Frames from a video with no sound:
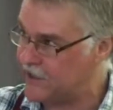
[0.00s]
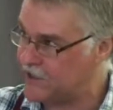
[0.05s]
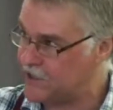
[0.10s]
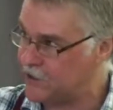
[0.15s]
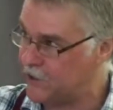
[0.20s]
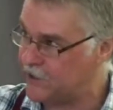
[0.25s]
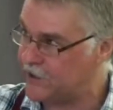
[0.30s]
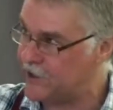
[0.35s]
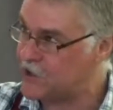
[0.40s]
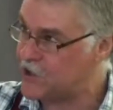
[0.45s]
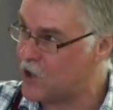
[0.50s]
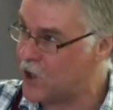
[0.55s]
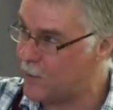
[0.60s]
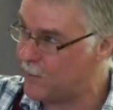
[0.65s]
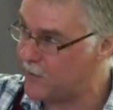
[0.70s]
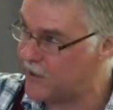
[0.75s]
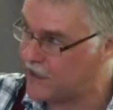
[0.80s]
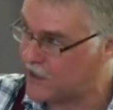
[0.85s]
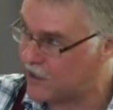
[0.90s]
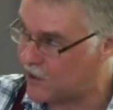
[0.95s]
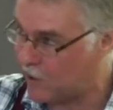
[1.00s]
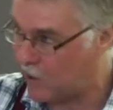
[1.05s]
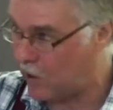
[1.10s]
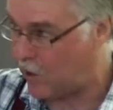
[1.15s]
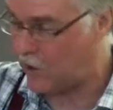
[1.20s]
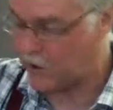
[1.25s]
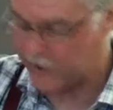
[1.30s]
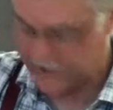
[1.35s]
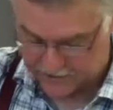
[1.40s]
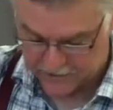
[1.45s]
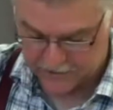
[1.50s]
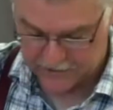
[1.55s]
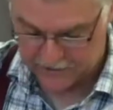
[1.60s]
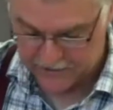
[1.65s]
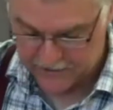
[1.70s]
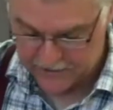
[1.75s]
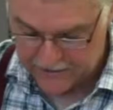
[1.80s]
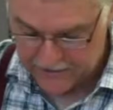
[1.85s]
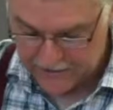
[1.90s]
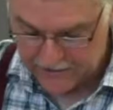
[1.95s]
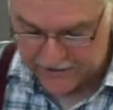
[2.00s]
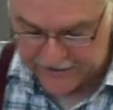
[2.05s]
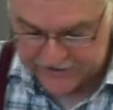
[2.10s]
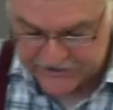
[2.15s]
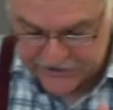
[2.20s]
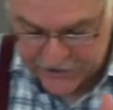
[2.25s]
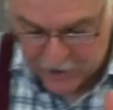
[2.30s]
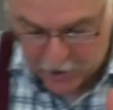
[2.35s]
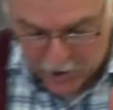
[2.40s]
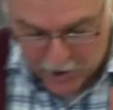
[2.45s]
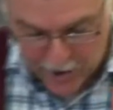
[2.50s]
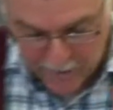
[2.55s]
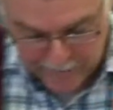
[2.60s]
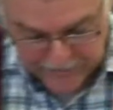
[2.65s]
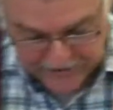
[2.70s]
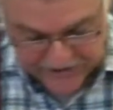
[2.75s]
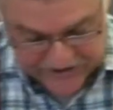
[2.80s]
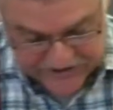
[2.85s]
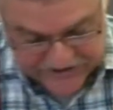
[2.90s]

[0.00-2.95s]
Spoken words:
It's not the time on a clock. It's time in the